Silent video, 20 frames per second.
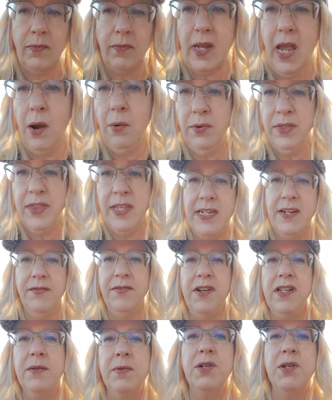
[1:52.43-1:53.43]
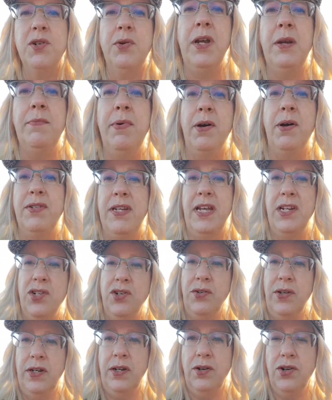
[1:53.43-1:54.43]
and with the difference between
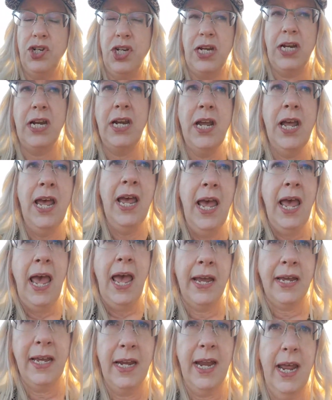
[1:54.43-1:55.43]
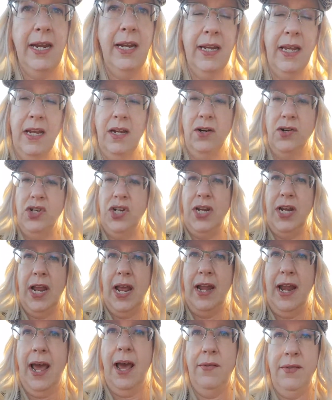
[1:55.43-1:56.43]
potential energy and kinetic energy
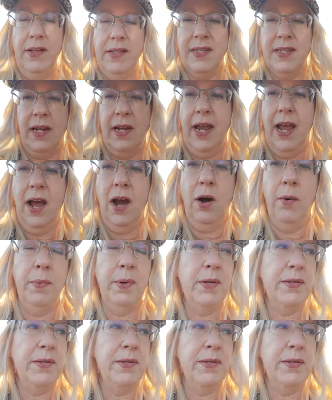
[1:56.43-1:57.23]
and how that's going to help.